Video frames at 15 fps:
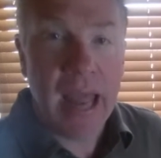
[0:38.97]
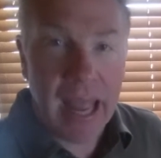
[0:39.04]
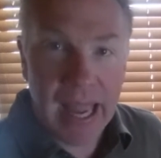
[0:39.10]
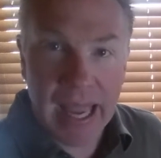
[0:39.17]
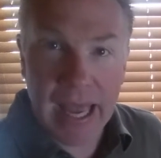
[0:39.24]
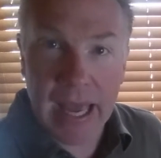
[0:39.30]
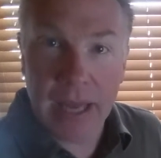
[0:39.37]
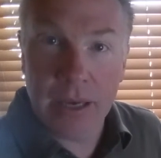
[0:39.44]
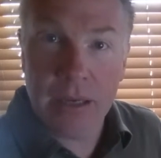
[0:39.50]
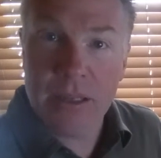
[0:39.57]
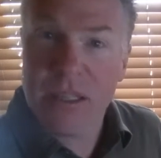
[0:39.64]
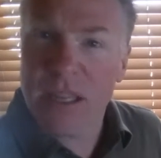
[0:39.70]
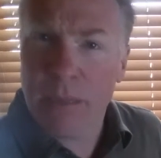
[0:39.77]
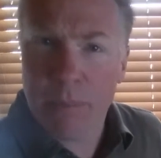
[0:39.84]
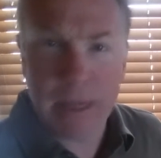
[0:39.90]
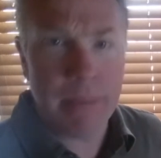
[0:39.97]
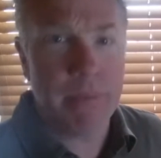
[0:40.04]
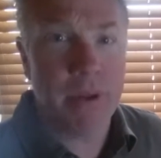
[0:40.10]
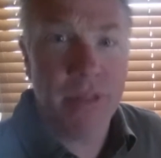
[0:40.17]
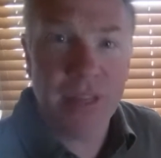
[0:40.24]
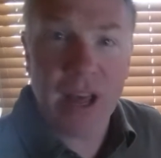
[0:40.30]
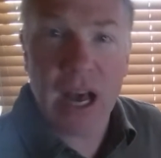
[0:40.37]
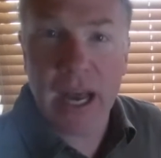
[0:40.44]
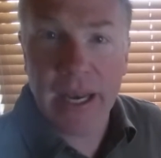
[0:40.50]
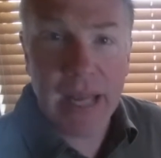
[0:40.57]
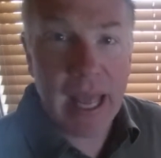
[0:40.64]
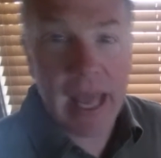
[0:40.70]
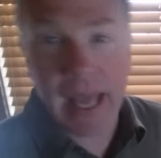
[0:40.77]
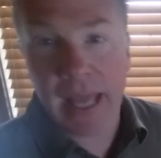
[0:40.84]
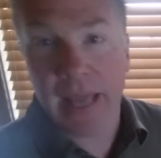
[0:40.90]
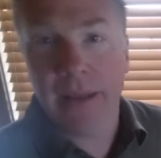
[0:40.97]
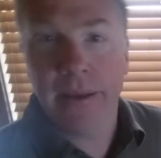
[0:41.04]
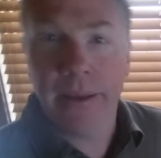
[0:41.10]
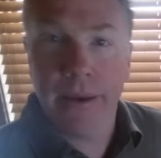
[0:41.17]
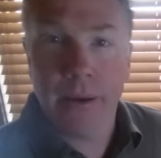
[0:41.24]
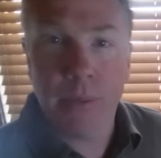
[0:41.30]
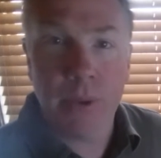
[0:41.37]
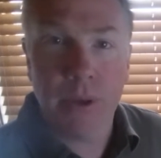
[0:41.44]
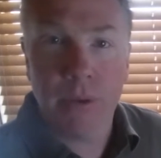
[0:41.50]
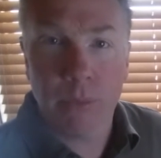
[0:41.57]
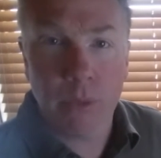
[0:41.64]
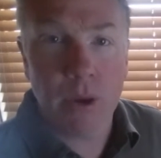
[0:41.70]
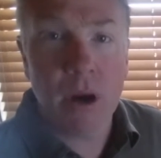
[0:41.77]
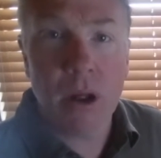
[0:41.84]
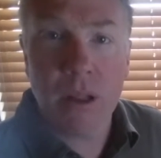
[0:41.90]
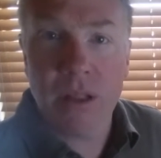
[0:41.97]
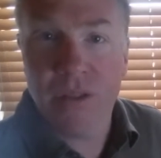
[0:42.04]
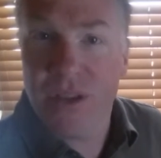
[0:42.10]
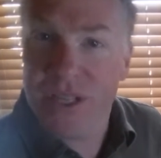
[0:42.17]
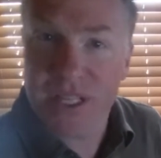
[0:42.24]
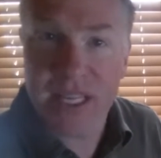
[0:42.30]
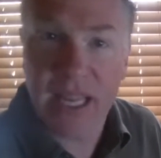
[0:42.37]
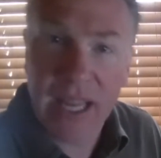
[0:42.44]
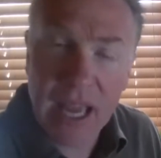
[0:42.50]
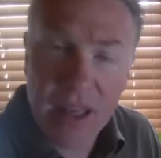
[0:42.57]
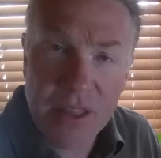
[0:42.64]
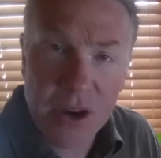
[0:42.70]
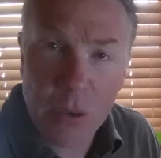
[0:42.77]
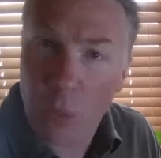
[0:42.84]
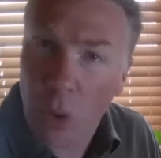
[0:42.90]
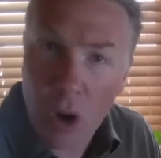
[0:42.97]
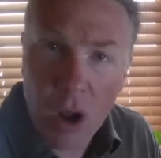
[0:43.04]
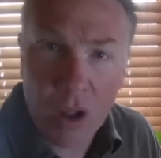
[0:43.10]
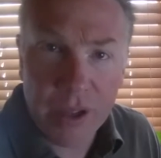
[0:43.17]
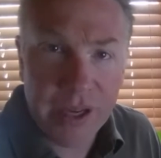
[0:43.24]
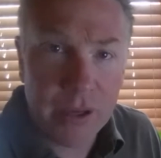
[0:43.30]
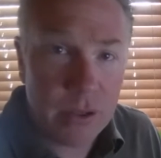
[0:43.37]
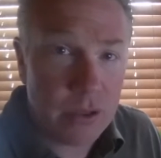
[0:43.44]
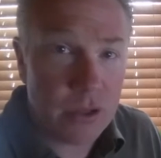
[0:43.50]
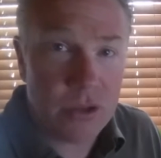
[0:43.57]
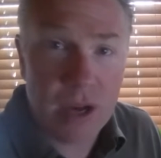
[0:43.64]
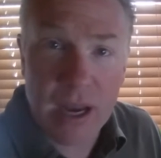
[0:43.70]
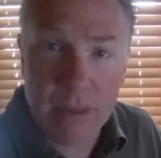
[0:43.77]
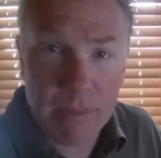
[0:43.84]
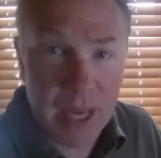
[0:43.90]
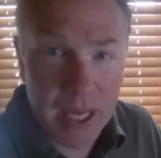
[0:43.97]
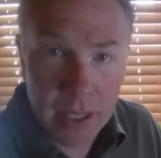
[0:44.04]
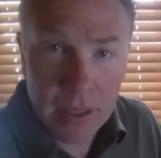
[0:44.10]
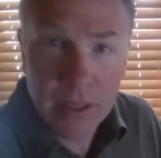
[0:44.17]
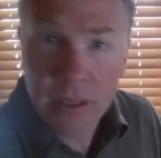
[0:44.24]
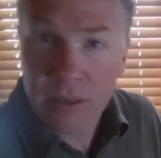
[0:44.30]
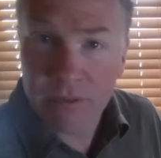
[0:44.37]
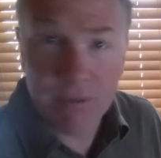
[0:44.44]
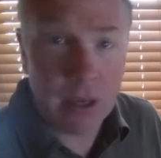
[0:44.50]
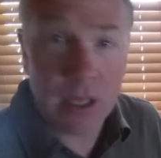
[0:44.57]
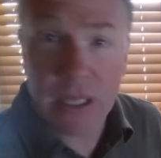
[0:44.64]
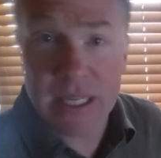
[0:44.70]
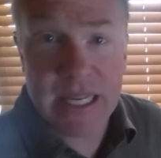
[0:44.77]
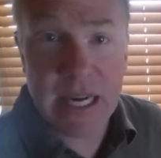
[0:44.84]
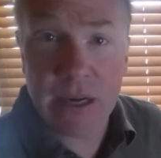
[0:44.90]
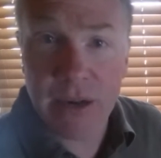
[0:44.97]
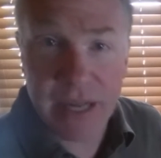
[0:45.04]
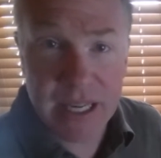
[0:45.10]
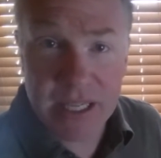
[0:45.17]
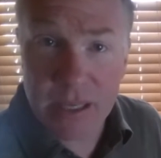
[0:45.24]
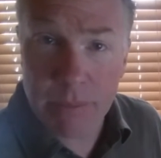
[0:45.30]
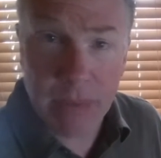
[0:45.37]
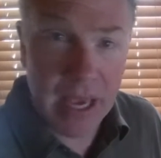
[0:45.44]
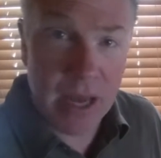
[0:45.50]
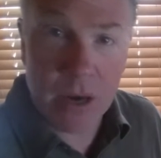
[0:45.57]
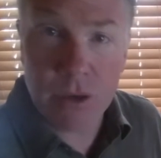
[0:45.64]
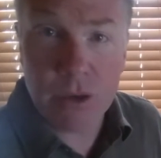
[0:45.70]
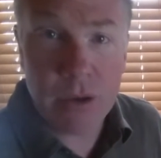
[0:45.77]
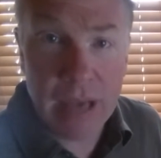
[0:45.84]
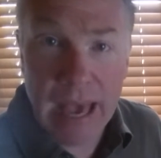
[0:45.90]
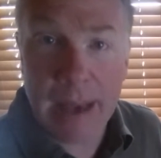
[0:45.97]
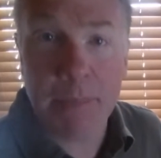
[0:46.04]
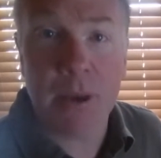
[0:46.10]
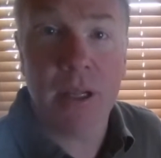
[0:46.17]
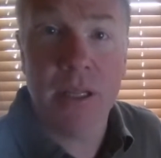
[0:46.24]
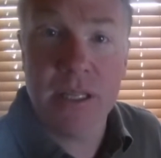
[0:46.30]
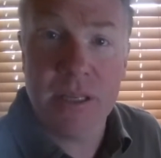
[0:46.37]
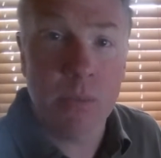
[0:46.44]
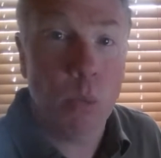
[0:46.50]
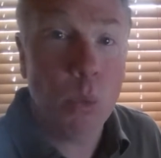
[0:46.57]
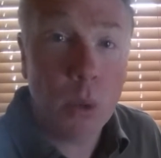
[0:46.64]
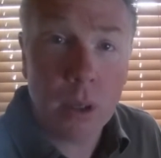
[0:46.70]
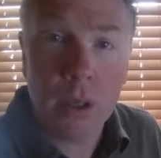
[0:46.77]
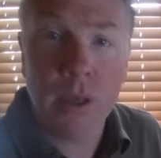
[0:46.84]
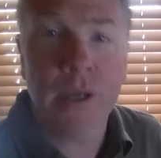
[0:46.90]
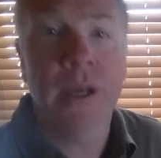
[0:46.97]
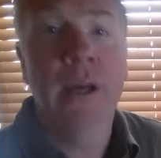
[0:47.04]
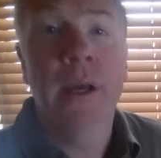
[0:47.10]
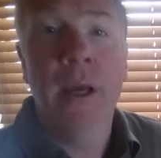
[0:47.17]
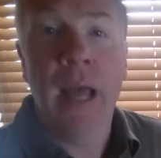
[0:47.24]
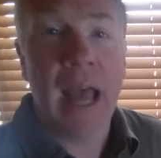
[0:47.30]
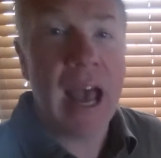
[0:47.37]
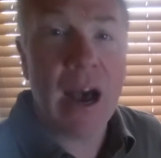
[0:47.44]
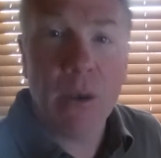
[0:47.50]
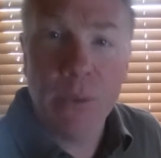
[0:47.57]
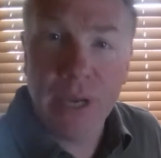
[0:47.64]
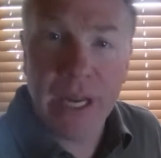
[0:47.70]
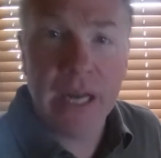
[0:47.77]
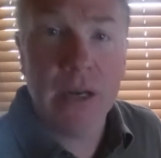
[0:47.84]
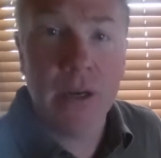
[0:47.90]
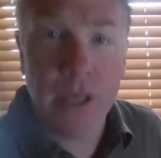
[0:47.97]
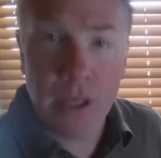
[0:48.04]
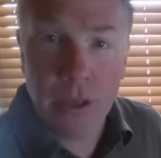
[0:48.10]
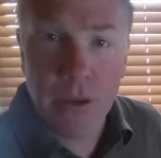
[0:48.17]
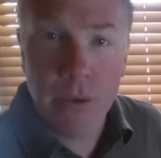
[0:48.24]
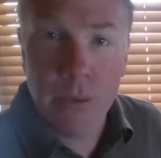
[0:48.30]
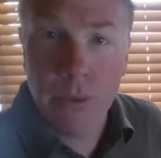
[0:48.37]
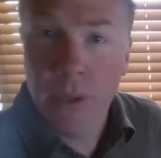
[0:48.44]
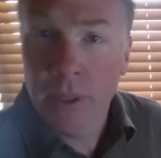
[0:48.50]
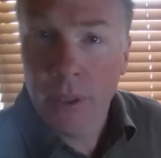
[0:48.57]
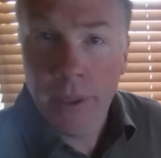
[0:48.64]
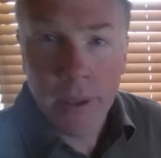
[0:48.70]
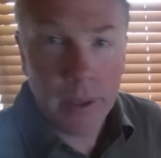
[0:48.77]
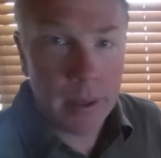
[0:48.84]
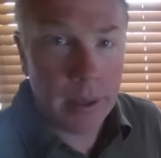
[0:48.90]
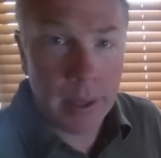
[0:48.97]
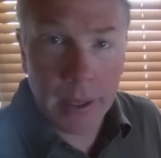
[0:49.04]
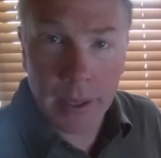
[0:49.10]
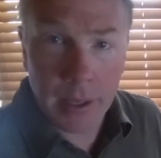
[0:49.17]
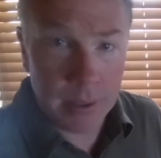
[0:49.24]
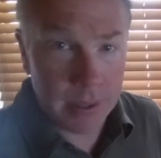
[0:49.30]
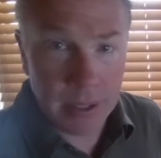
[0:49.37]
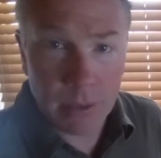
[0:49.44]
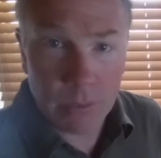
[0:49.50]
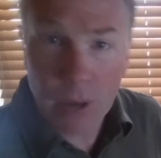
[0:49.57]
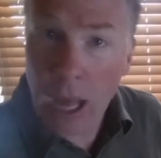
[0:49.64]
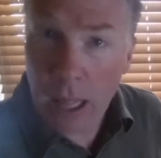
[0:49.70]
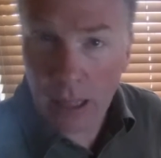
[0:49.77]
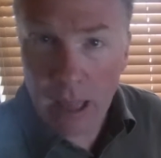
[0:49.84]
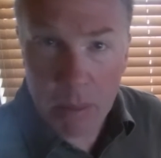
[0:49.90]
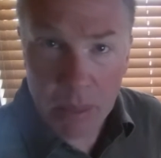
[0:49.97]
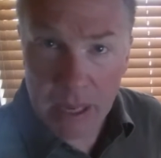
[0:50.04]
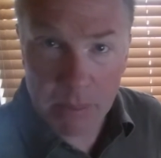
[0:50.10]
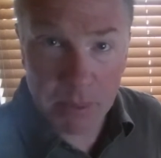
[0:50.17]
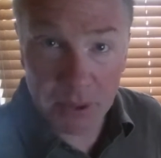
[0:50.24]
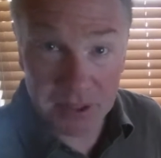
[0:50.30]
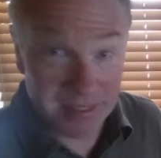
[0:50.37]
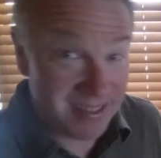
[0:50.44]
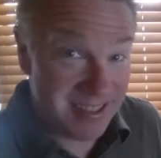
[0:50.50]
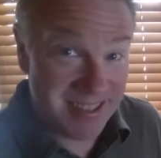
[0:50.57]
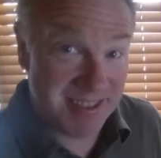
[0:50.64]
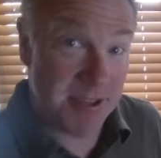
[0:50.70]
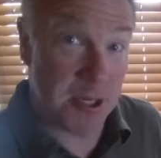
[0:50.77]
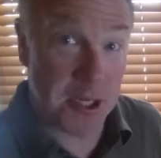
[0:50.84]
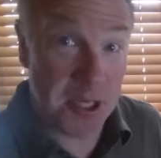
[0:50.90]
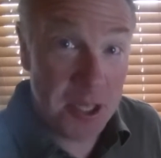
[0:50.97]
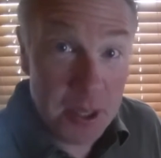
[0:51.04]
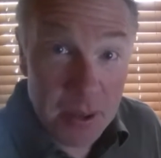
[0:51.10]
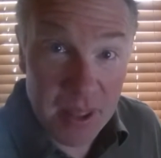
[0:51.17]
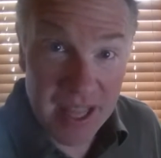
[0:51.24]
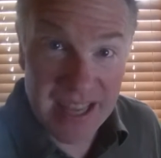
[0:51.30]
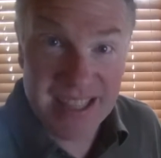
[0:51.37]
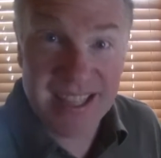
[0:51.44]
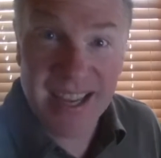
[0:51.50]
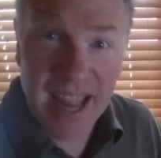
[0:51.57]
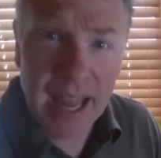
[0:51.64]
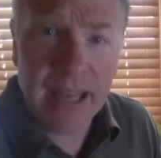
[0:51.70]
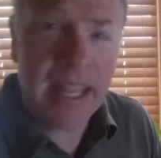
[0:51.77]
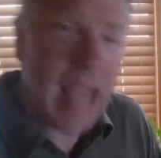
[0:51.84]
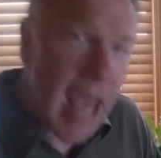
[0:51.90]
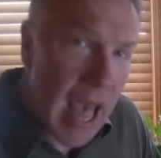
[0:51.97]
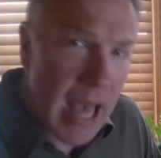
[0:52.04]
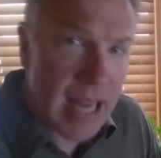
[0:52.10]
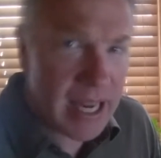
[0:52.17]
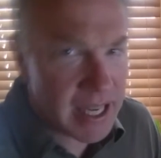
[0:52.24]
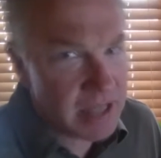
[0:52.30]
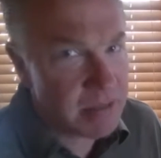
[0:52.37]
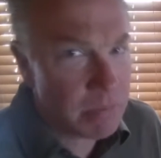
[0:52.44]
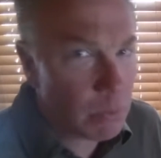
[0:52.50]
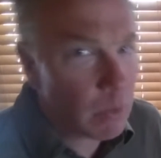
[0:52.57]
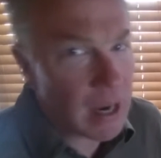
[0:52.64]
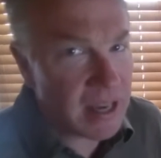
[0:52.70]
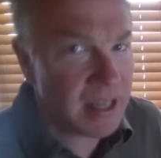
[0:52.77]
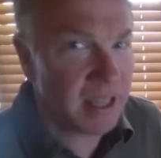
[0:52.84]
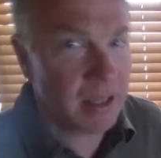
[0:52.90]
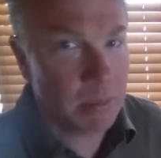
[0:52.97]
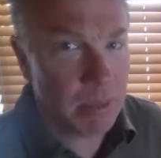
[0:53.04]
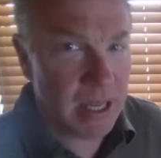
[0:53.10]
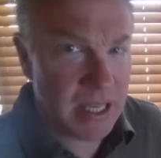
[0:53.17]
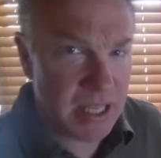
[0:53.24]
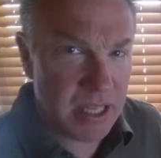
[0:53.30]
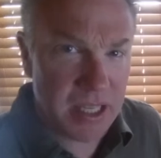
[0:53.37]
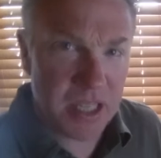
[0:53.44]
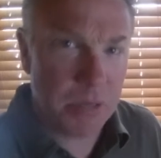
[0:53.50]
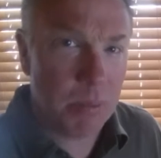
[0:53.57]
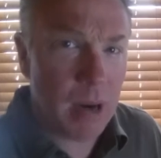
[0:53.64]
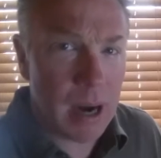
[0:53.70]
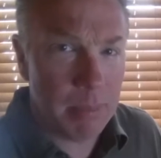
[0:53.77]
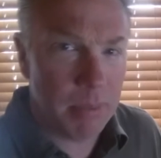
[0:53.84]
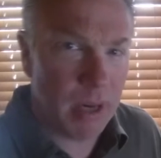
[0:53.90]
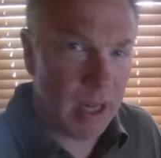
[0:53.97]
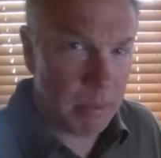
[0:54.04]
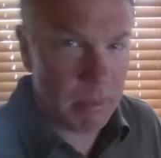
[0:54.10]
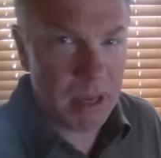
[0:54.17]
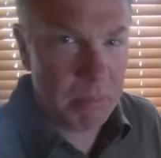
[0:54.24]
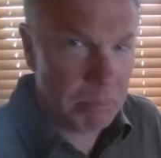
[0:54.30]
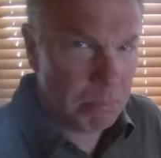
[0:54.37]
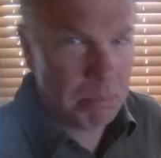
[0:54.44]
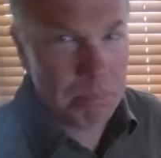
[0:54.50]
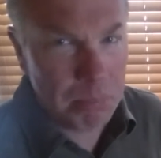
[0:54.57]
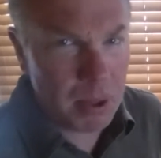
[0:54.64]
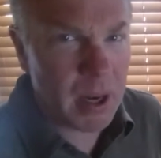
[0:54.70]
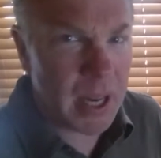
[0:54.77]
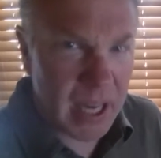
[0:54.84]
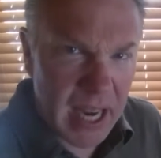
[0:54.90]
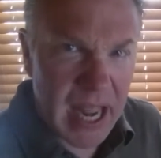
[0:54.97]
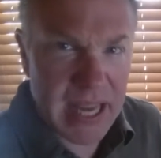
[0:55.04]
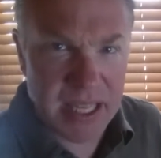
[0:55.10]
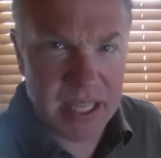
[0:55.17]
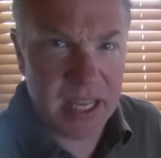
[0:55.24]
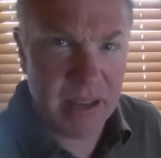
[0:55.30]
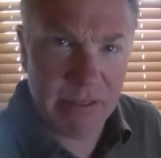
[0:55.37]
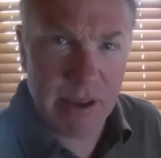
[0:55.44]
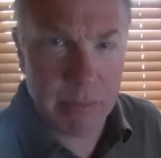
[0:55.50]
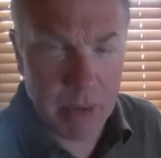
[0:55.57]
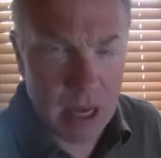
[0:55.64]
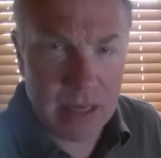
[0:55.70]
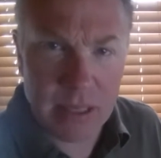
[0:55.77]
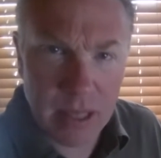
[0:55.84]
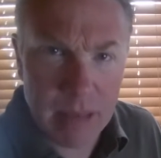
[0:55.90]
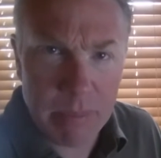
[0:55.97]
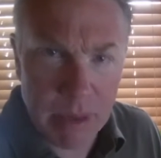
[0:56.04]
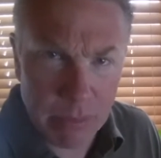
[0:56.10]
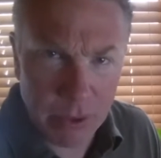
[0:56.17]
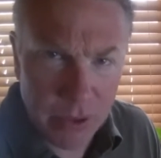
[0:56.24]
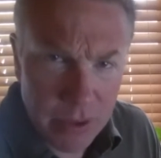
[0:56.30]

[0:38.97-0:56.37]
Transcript: And some people thought, hey, you know, we're, we're all in this together. We're all here to try to make voluntaryism, anarcho capitalism work. How dare you, uh, you know, not let people just do this. And yeah, he's renting the place, it's his property, but pretty nasty of him not to let people